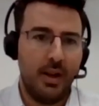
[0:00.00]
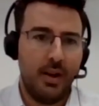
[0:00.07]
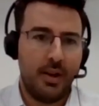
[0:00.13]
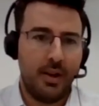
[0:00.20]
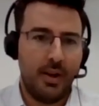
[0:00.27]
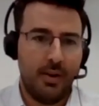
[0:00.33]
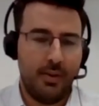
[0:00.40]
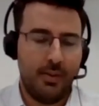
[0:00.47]

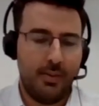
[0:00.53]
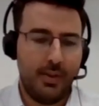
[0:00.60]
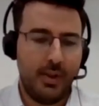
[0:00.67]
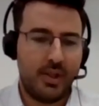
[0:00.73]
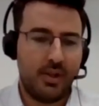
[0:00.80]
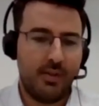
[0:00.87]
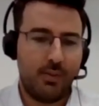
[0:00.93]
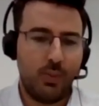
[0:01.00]
you know, this
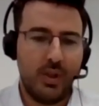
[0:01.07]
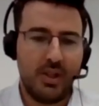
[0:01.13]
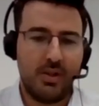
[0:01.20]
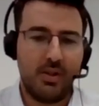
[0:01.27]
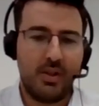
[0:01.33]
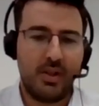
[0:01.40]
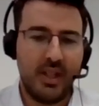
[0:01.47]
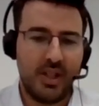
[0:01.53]
software is
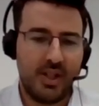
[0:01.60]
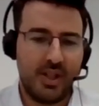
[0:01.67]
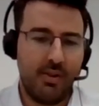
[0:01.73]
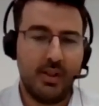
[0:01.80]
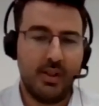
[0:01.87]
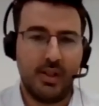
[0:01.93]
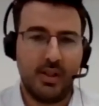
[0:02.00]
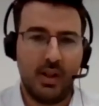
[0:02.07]
not necessarily
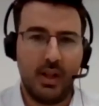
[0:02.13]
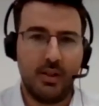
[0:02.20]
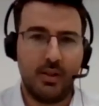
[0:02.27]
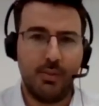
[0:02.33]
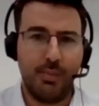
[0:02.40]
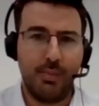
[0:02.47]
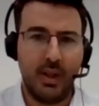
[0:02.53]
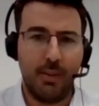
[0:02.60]
designed
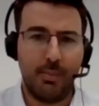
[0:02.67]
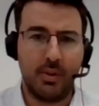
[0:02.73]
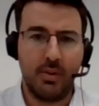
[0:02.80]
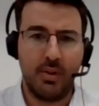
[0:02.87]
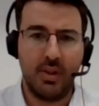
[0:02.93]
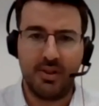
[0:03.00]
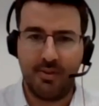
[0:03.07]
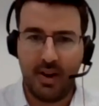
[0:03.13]
to be able to
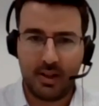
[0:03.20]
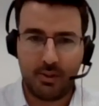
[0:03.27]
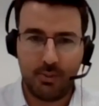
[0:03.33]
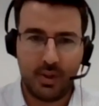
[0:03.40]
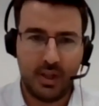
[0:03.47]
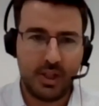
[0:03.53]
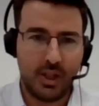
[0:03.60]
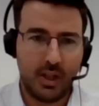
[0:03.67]
interact with
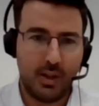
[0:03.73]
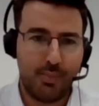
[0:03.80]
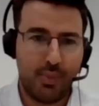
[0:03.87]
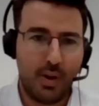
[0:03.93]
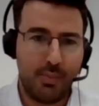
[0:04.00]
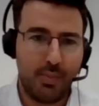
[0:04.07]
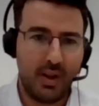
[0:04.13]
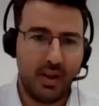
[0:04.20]
each other
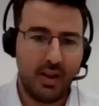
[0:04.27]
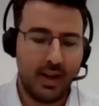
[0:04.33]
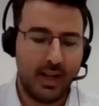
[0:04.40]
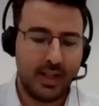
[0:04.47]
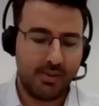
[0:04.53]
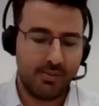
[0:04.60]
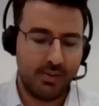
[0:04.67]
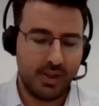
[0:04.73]
properly. And
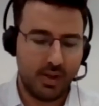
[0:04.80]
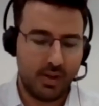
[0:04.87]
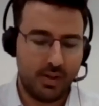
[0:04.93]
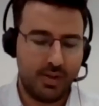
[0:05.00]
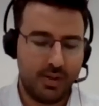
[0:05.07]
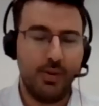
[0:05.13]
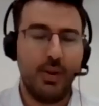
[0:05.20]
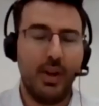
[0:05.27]
as a
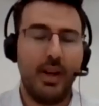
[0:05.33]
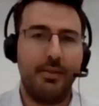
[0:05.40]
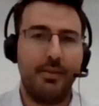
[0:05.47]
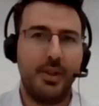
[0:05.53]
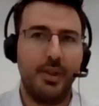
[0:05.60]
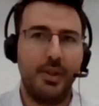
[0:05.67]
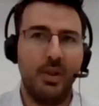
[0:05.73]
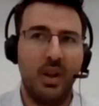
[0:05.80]
result, you have
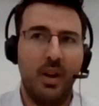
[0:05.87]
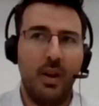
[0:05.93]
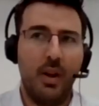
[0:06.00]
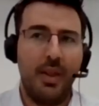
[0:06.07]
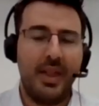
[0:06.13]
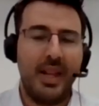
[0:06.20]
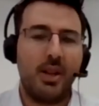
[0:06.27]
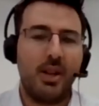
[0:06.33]
to,
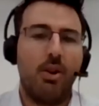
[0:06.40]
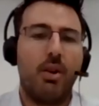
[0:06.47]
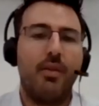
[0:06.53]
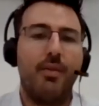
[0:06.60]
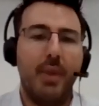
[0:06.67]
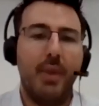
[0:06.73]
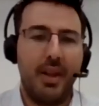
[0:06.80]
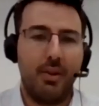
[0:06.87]
there's a lot
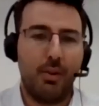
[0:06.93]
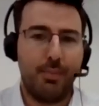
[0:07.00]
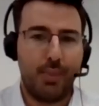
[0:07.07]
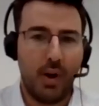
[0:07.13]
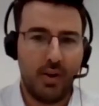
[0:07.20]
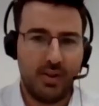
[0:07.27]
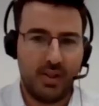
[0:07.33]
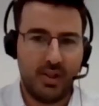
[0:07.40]
of manual
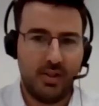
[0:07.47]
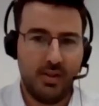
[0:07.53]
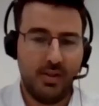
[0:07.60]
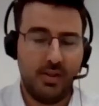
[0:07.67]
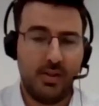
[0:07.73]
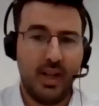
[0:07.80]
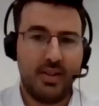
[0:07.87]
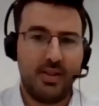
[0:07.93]

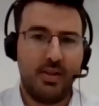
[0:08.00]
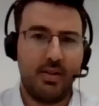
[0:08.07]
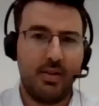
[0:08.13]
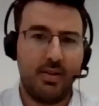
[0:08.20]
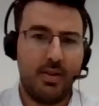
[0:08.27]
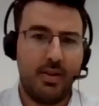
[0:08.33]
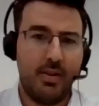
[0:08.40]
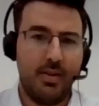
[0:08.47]
processes that
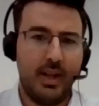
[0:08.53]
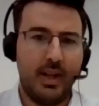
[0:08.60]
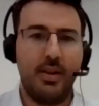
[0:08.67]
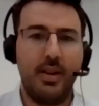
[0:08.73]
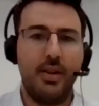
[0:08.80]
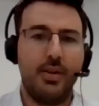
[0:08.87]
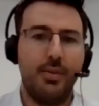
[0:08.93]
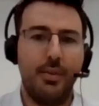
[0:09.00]

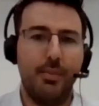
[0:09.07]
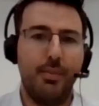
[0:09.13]
need to